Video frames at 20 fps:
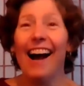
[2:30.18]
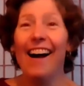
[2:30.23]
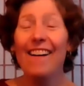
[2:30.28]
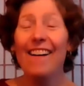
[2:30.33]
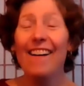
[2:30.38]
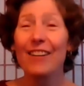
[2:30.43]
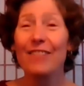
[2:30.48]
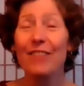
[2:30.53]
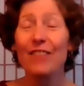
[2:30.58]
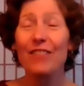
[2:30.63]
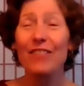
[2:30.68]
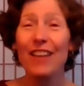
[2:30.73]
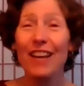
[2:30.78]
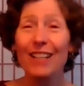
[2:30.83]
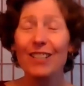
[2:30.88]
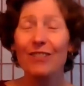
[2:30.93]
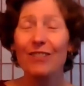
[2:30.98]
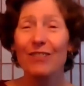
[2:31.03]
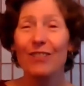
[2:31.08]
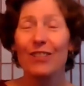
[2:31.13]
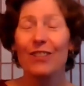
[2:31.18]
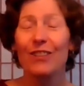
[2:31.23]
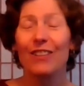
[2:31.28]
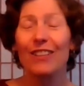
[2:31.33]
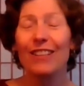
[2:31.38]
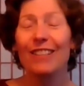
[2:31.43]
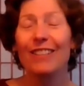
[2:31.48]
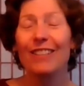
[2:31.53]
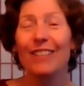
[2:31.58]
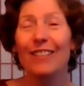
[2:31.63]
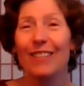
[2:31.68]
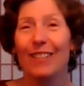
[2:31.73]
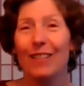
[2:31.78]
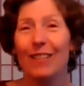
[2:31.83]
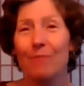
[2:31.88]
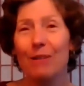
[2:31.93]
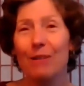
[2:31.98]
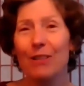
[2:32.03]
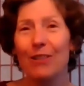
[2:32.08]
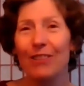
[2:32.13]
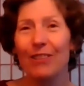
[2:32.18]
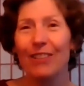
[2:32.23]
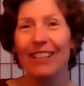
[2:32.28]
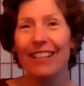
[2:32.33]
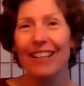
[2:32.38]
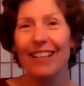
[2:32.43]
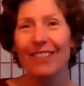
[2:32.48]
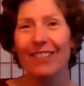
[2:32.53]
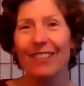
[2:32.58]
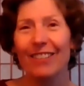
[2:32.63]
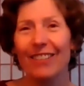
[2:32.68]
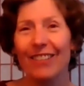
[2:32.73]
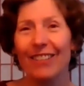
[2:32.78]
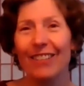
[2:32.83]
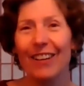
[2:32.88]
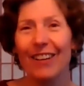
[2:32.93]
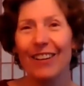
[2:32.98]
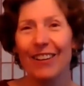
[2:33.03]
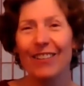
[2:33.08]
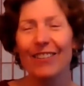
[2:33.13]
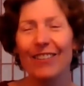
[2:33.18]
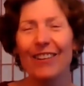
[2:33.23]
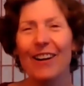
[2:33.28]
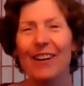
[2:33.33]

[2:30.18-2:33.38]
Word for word: All right, well, thanks for tuning into the Spiritual Connection Show.